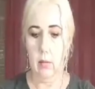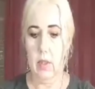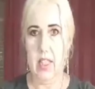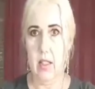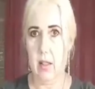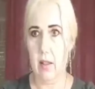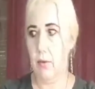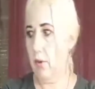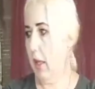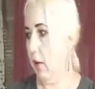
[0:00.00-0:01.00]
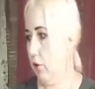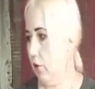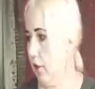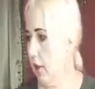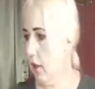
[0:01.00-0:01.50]
It's not gonna fall out
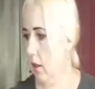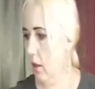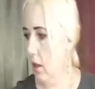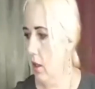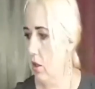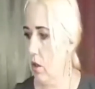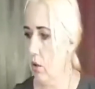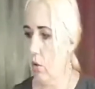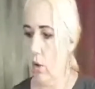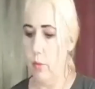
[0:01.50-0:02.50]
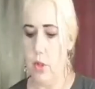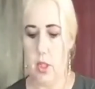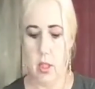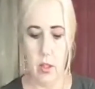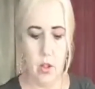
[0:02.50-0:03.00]
or anything. So I'm
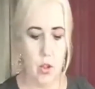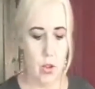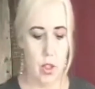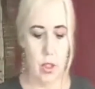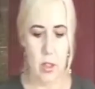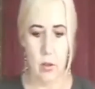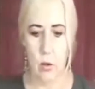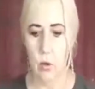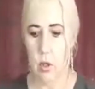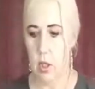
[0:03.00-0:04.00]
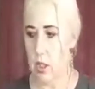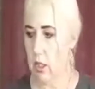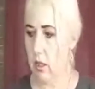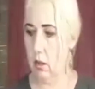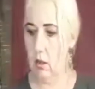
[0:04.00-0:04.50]
just gonna start cutting
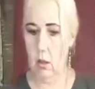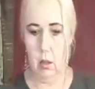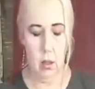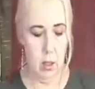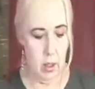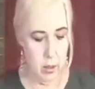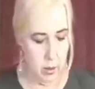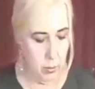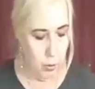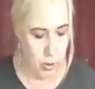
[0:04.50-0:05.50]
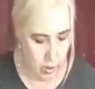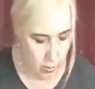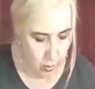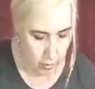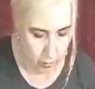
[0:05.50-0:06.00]
roses and putting
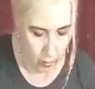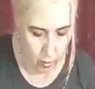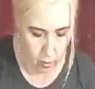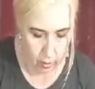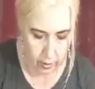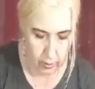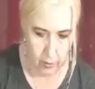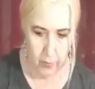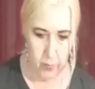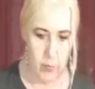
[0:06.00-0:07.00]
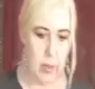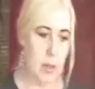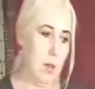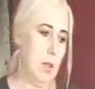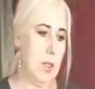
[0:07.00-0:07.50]
them on the bowl, and
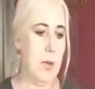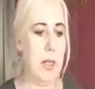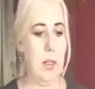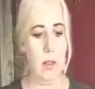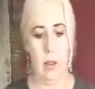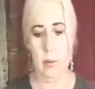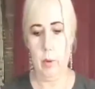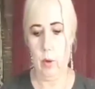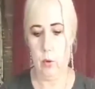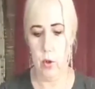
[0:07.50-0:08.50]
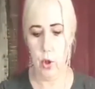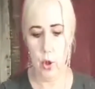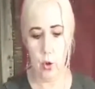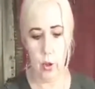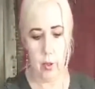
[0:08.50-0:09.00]
this way I can cut my roses
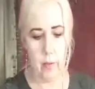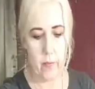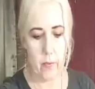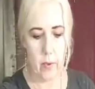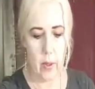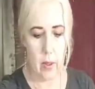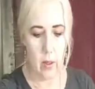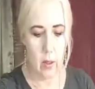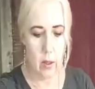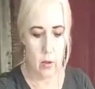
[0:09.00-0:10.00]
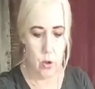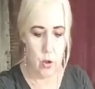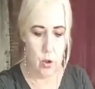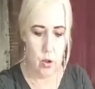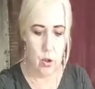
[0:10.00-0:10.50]
shorter and
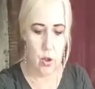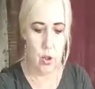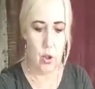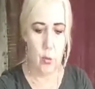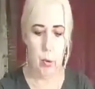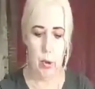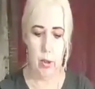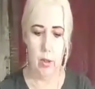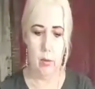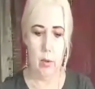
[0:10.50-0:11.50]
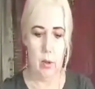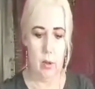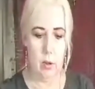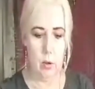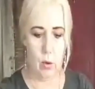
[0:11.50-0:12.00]
just start putting them
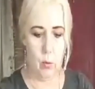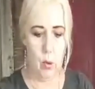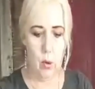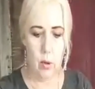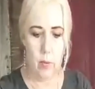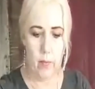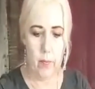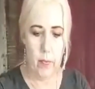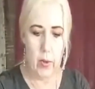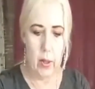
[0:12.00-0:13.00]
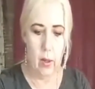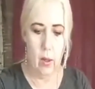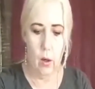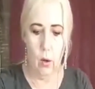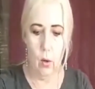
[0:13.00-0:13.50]
onto the bowl.
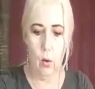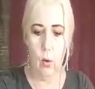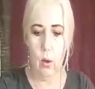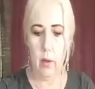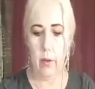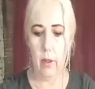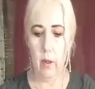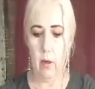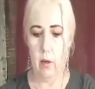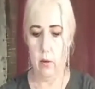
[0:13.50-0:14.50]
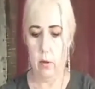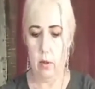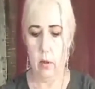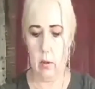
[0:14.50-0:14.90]
All the way around.